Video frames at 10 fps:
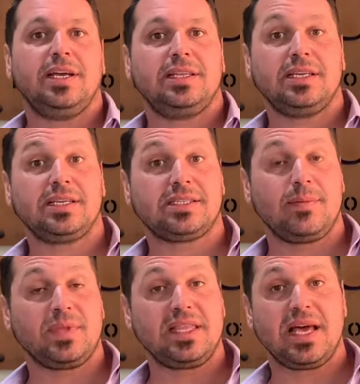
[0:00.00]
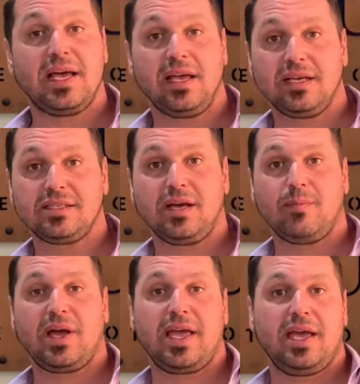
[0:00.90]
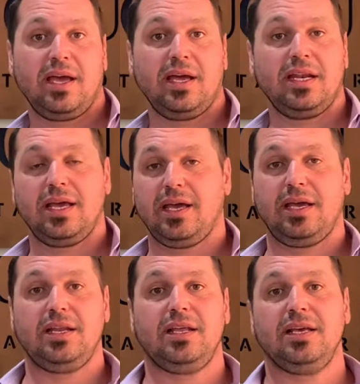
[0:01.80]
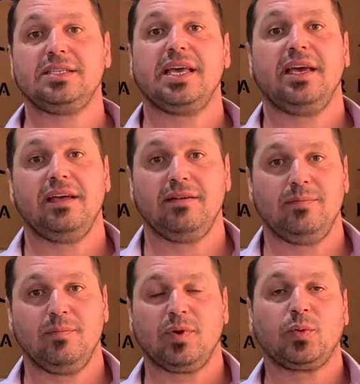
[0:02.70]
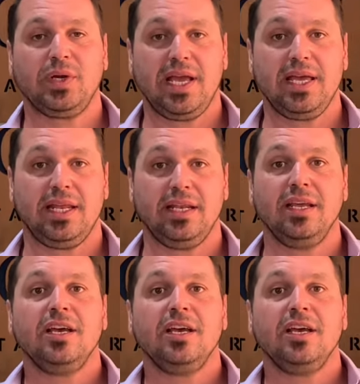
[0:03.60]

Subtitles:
This is something that is done by hand, and it is hand created.